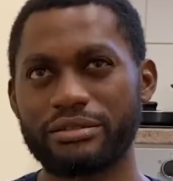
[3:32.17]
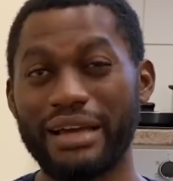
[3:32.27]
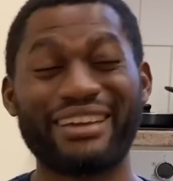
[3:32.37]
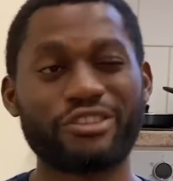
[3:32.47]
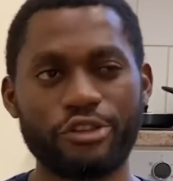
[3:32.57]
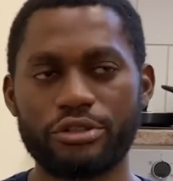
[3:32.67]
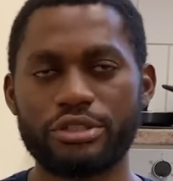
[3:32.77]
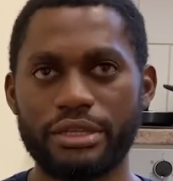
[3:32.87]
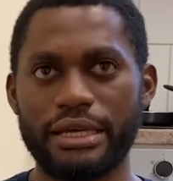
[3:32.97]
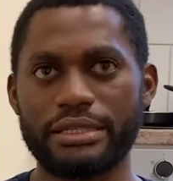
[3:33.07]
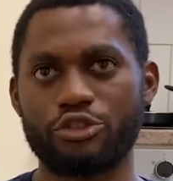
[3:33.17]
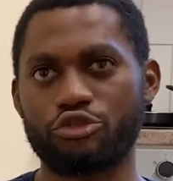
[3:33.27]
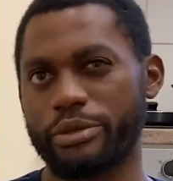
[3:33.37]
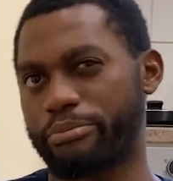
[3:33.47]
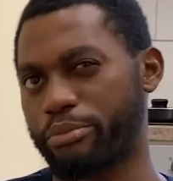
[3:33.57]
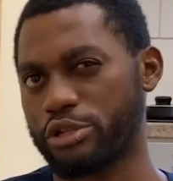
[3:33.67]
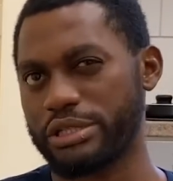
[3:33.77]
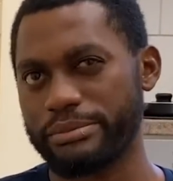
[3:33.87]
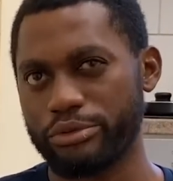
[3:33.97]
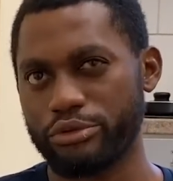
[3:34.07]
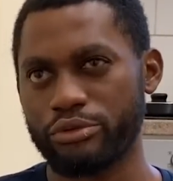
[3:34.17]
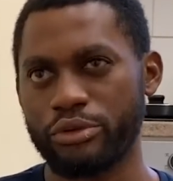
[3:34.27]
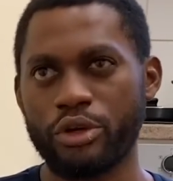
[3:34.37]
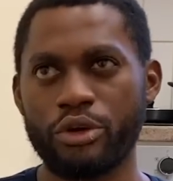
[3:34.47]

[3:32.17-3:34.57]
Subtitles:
thought that it would be possible,